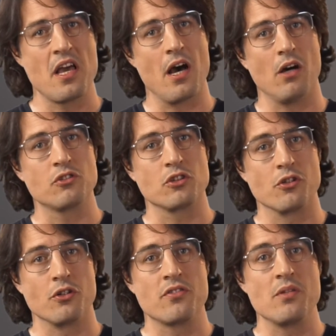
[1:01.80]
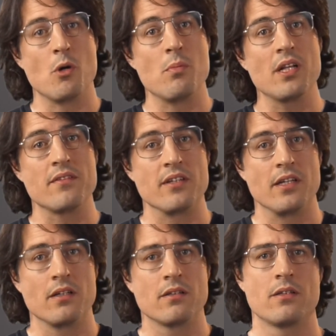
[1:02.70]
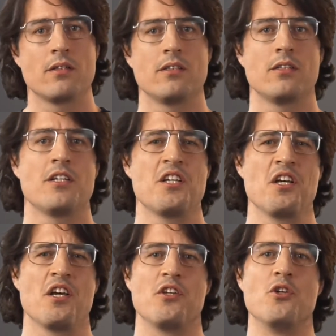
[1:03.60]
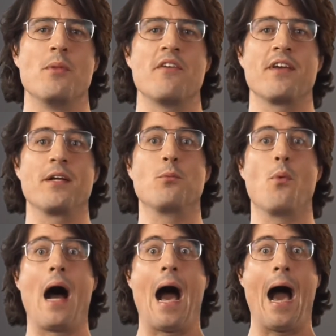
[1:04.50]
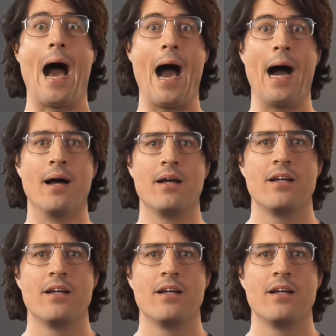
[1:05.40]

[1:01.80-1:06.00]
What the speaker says: health, security, mobility. You may think, wow,